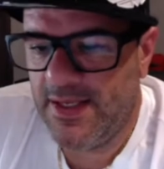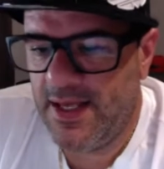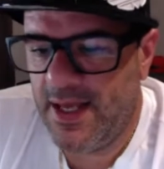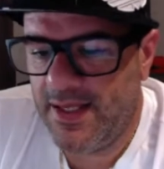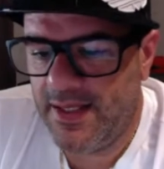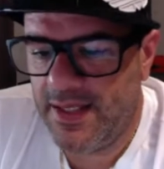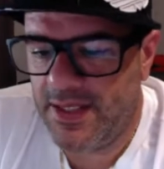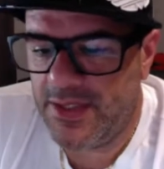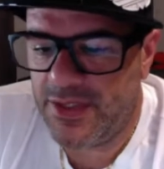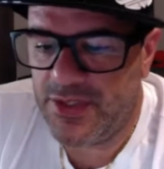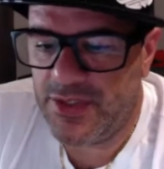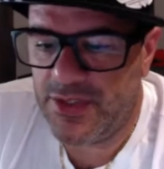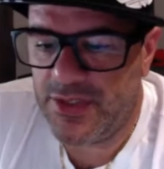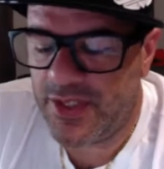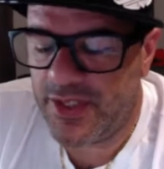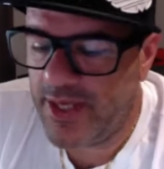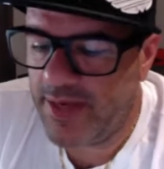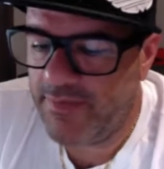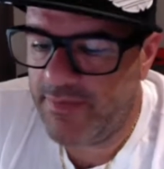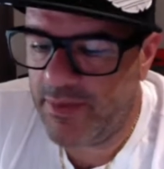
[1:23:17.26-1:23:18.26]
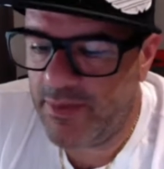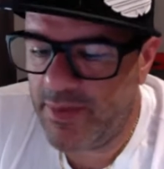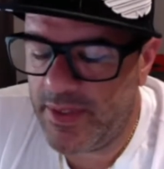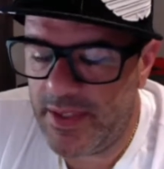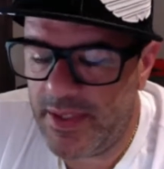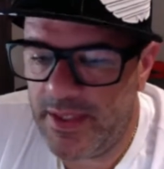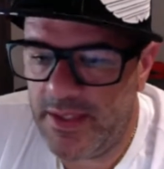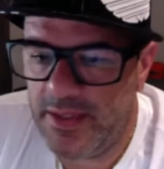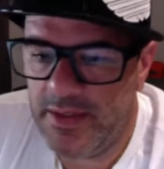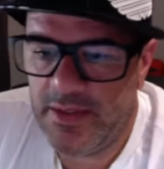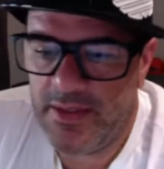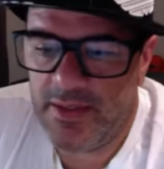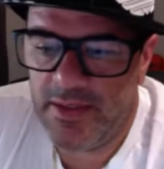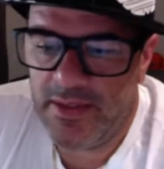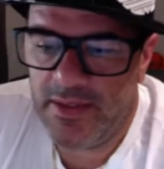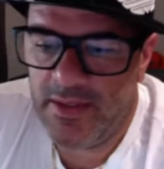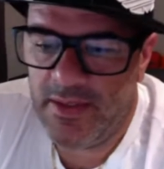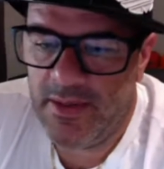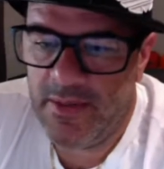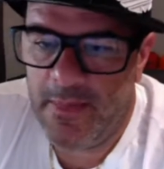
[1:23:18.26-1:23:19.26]
And they shit everywhere.
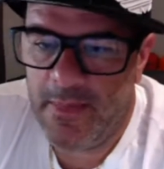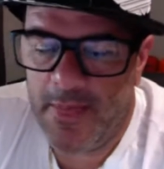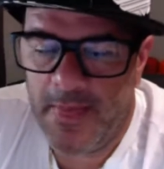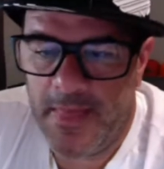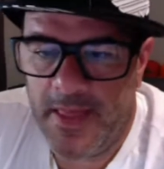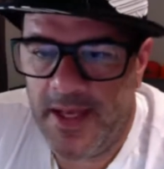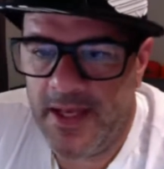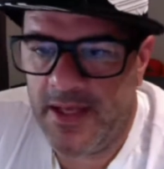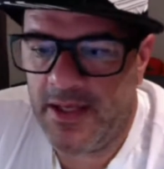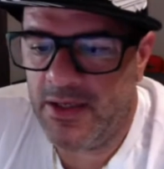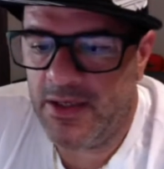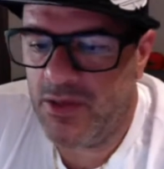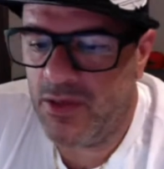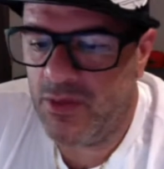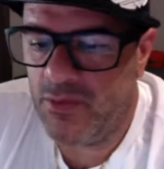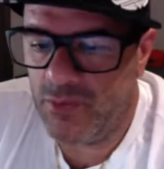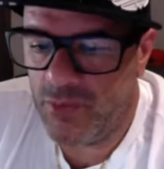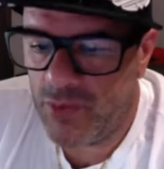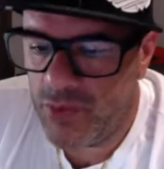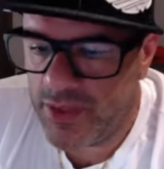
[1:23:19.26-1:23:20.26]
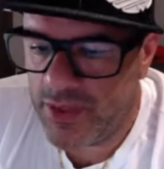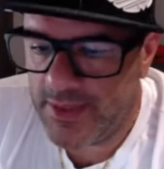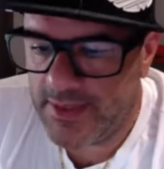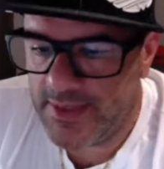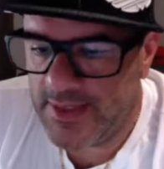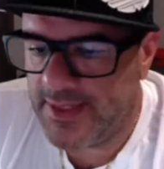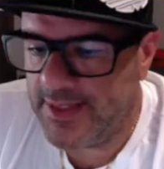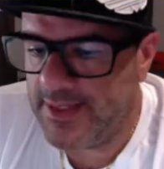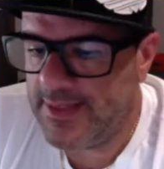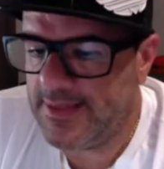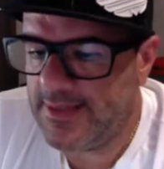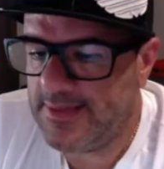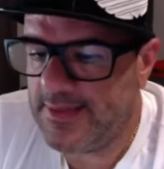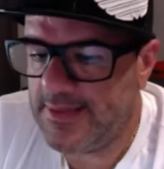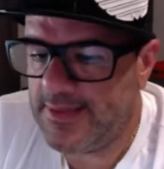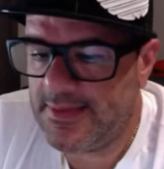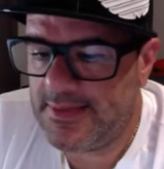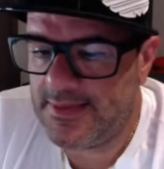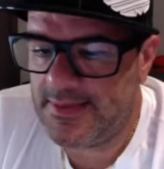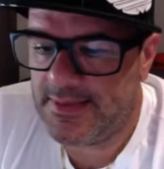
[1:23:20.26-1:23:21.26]
They, ruin
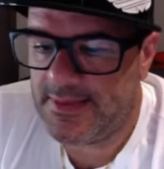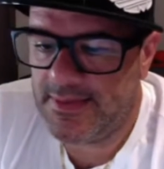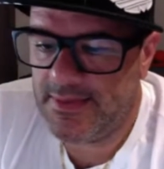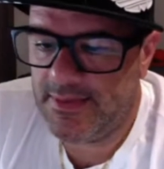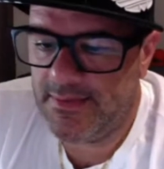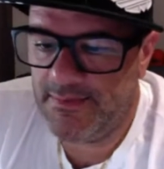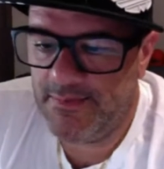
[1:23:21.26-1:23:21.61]
things,